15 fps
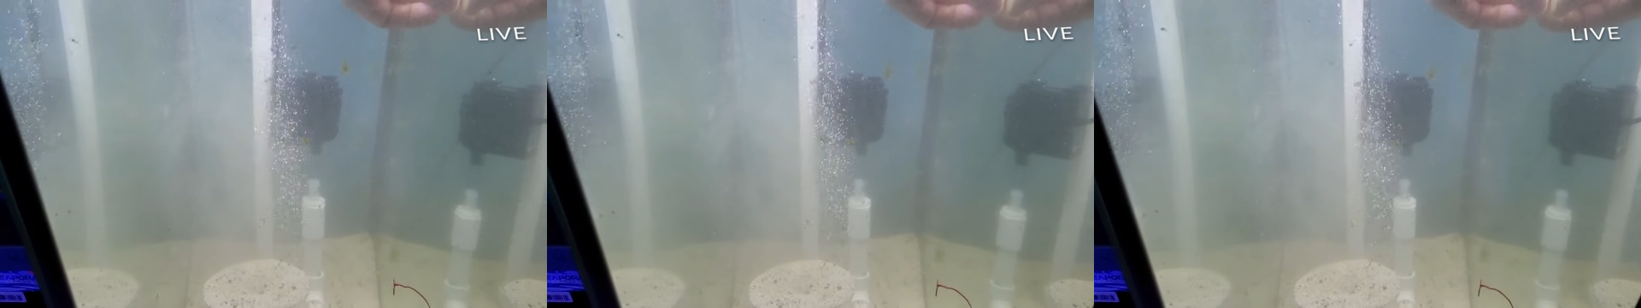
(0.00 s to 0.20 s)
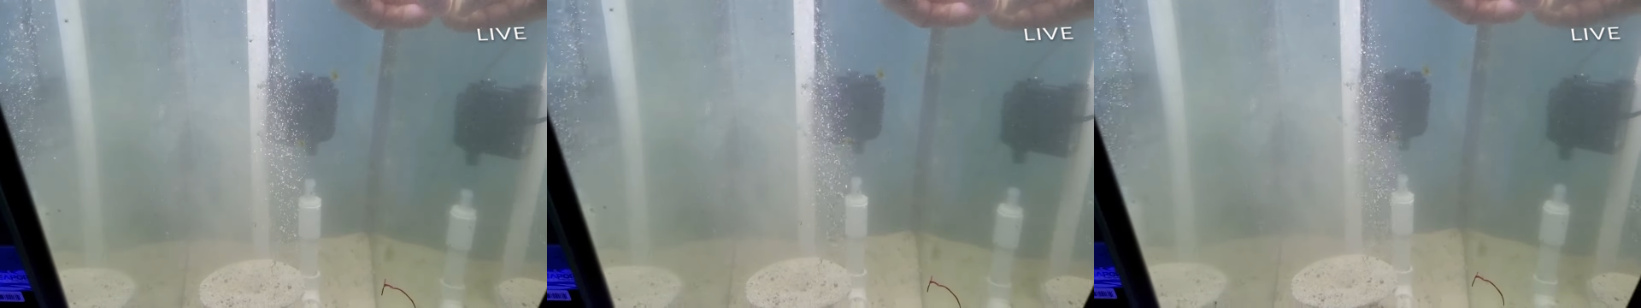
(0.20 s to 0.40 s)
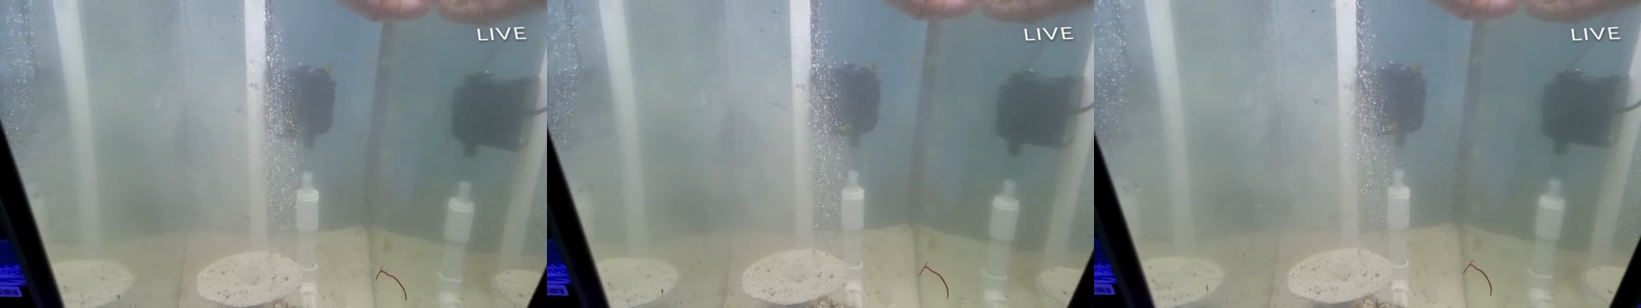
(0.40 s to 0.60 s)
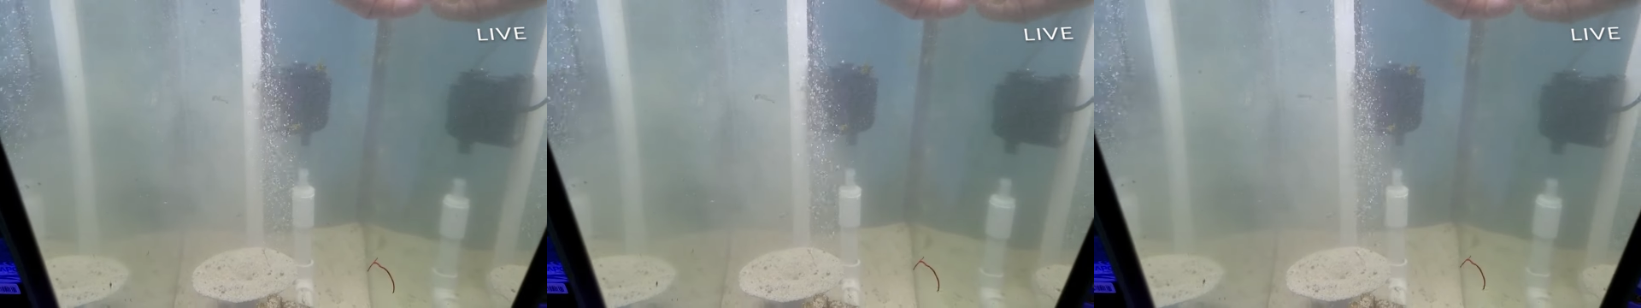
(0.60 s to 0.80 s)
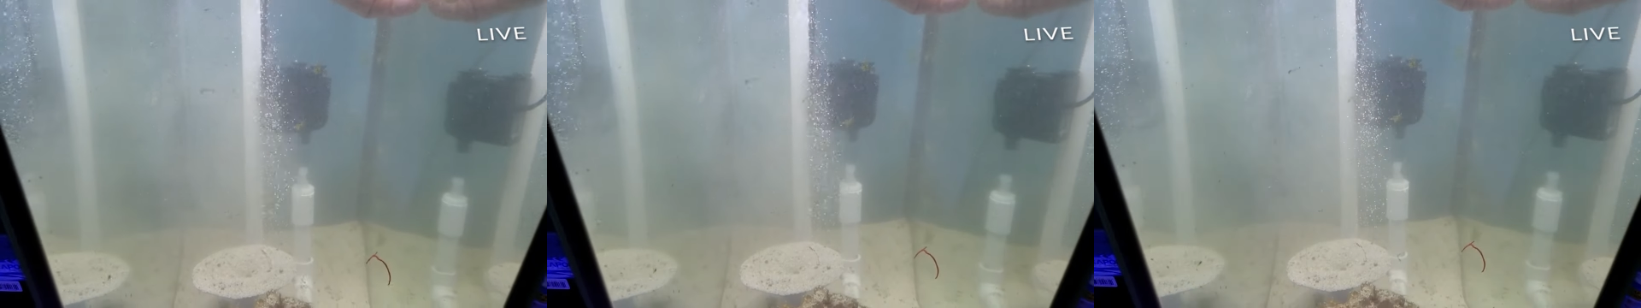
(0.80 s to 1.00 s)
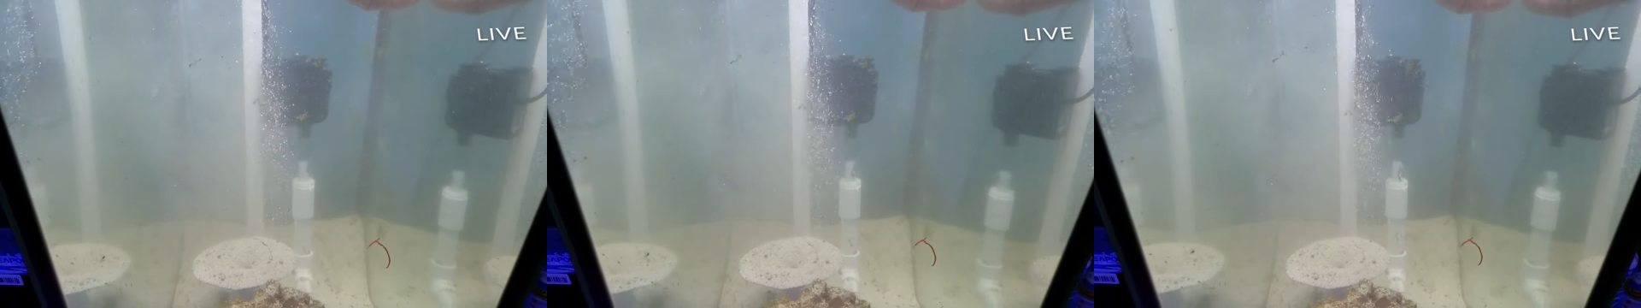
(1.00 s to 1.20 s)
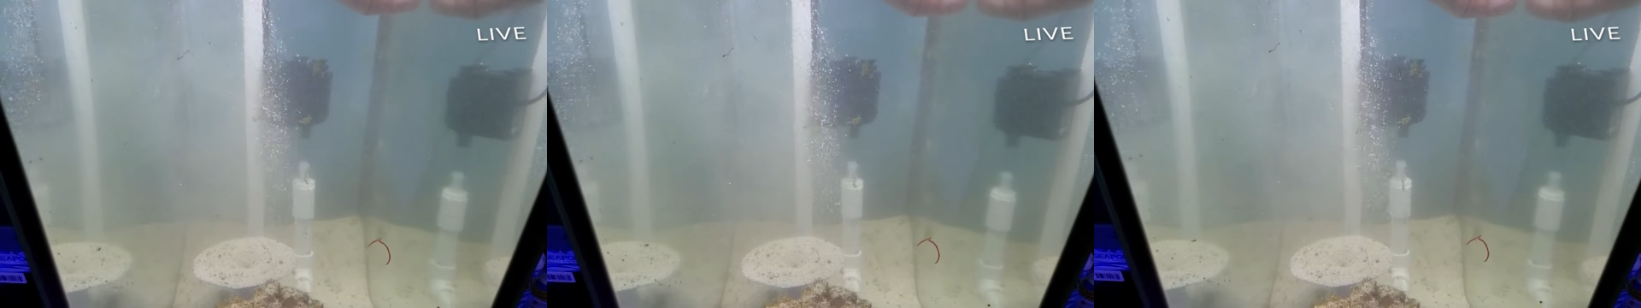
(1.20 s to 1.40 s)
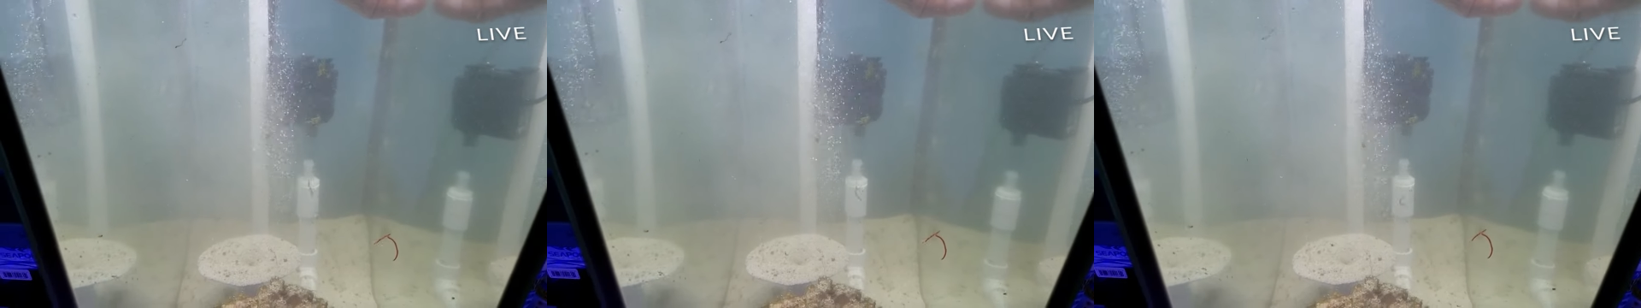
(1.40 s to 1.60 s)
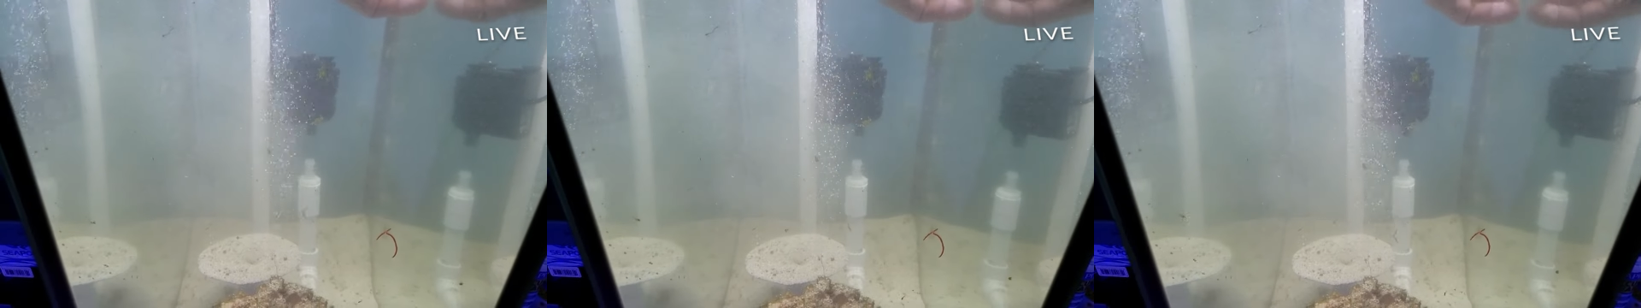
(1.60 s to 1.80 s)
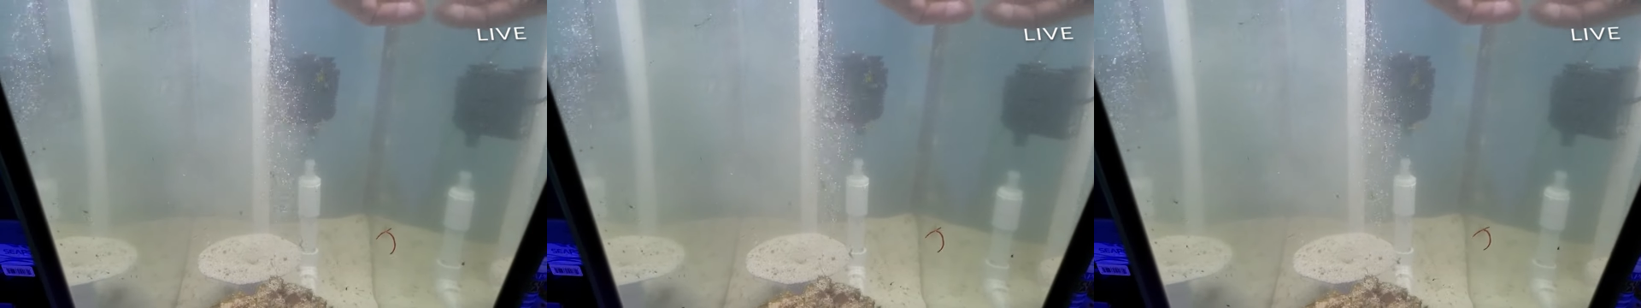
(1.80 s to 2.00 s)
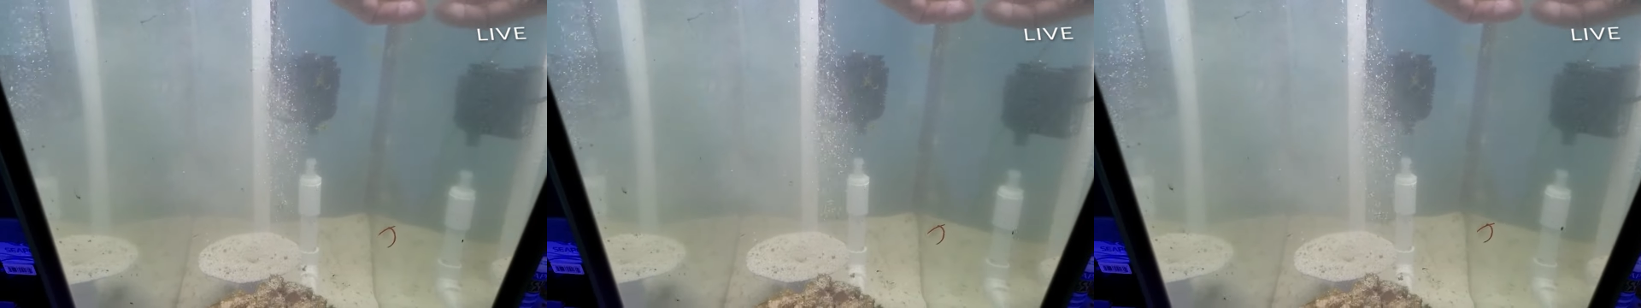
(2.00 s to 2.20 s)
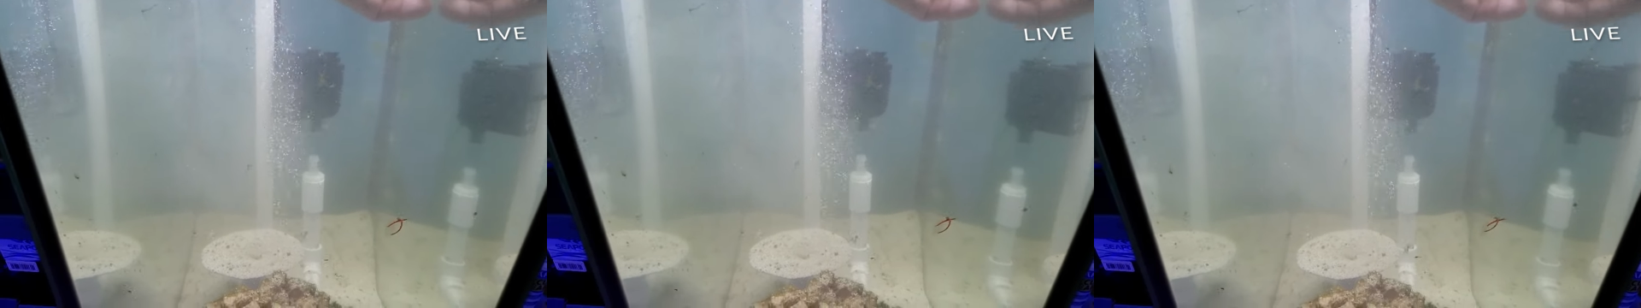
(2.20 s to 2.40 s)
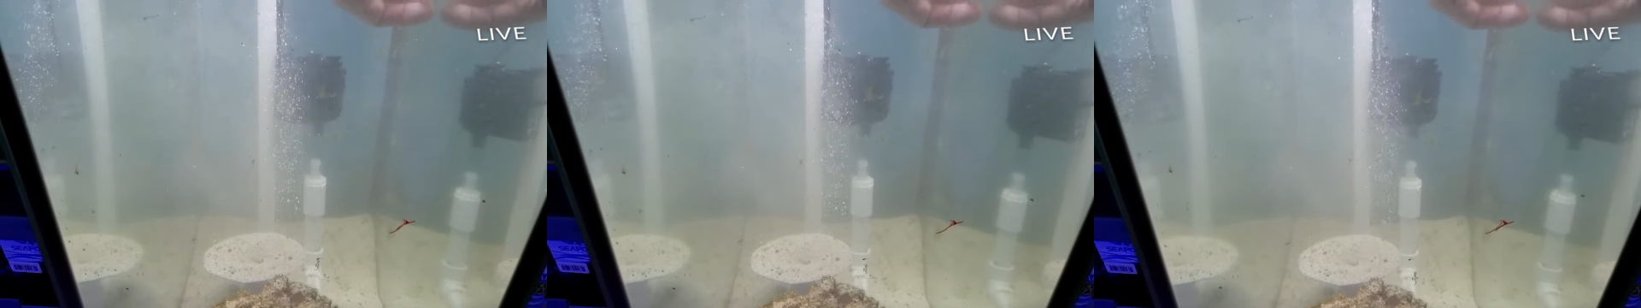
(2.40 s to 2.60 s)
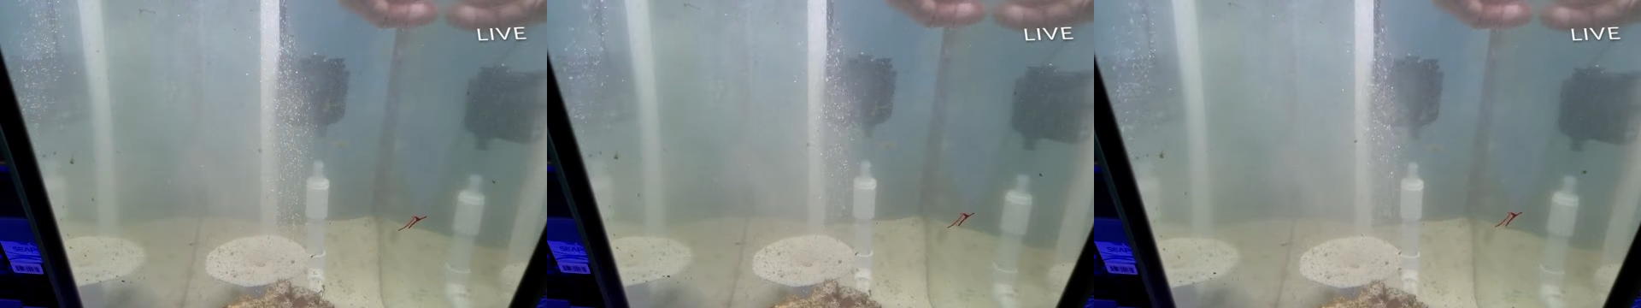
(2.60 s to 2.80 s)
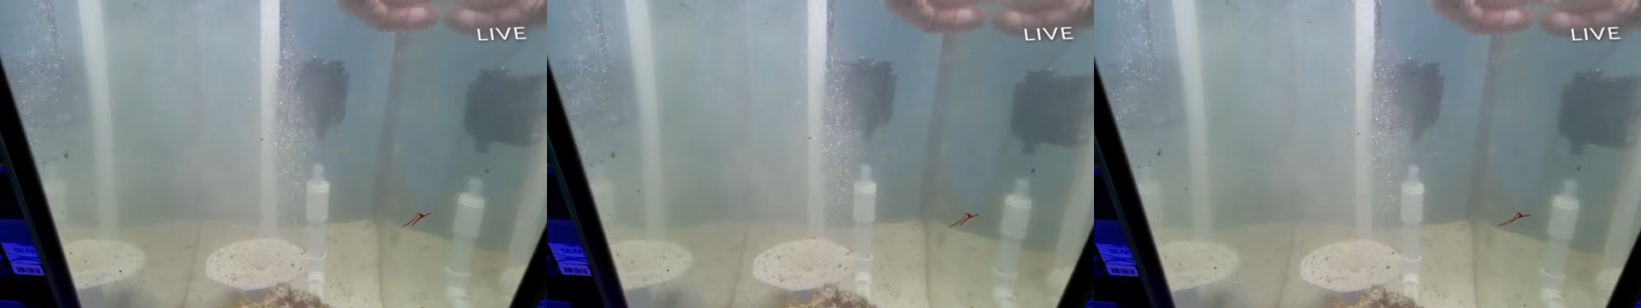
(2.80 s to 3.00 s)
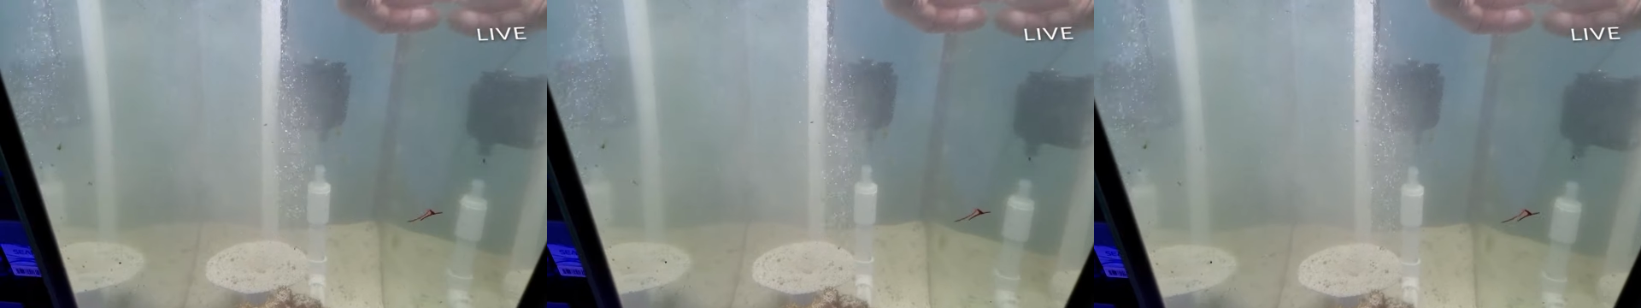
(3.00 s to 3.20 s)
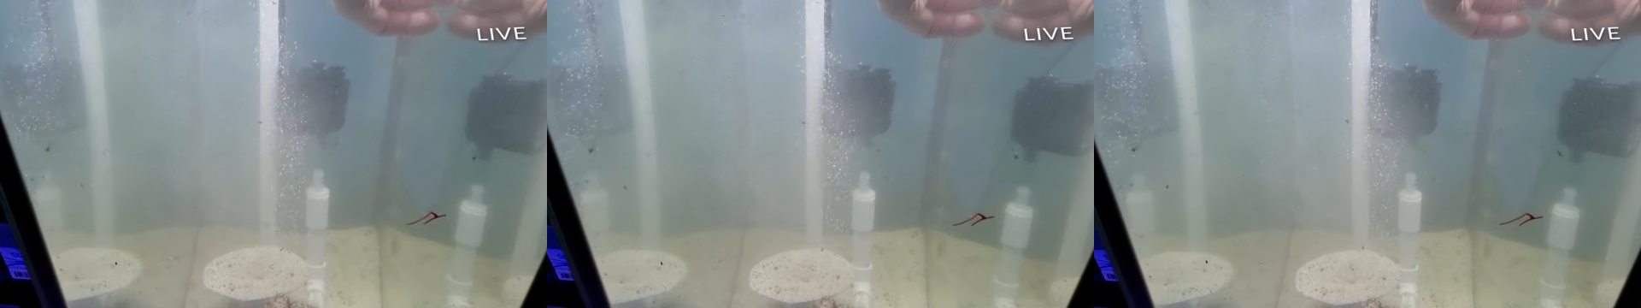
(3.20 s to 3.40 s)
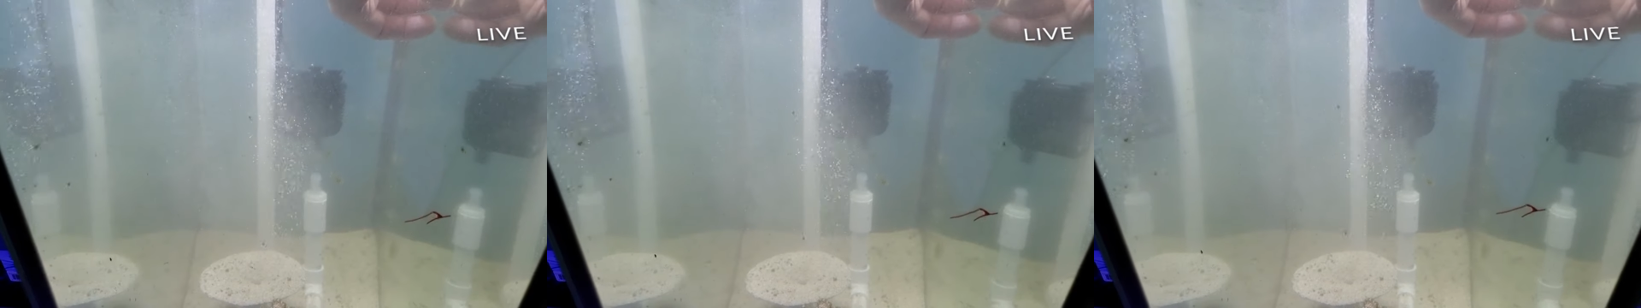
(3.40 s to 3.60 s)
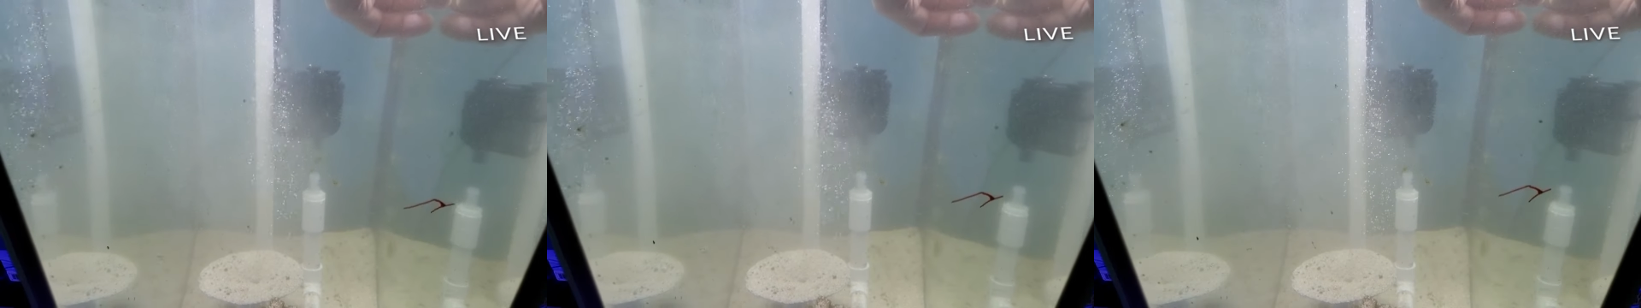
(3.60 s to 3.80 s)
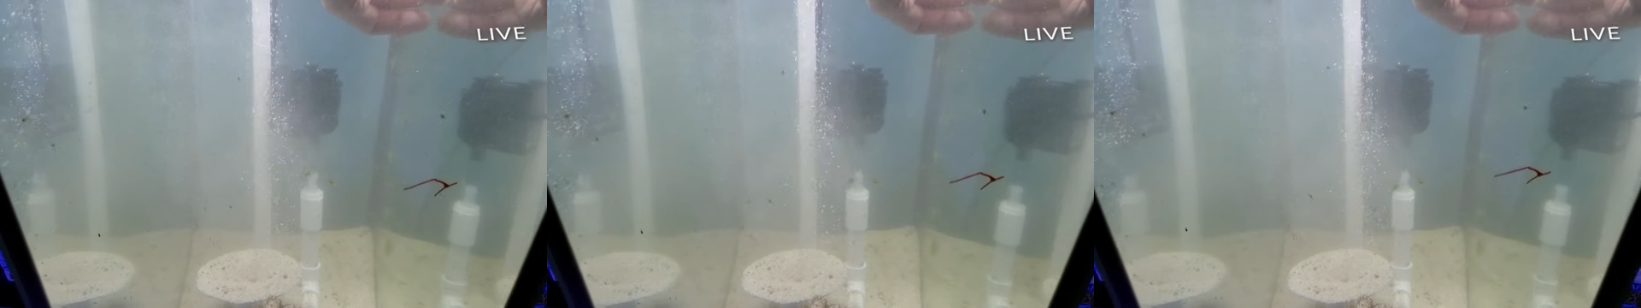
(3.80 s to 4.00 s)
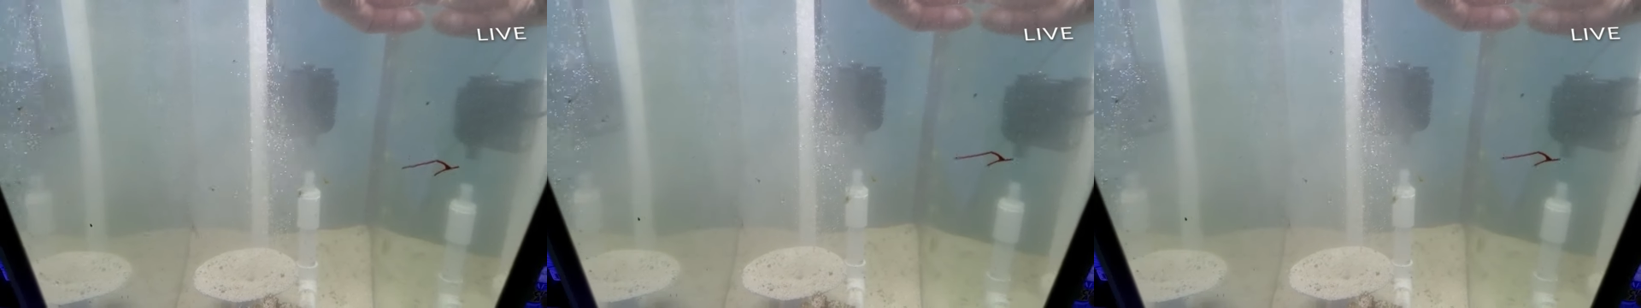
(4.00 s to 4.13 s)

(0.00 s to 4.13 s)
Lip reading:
No face is visible, so there are no lips to read.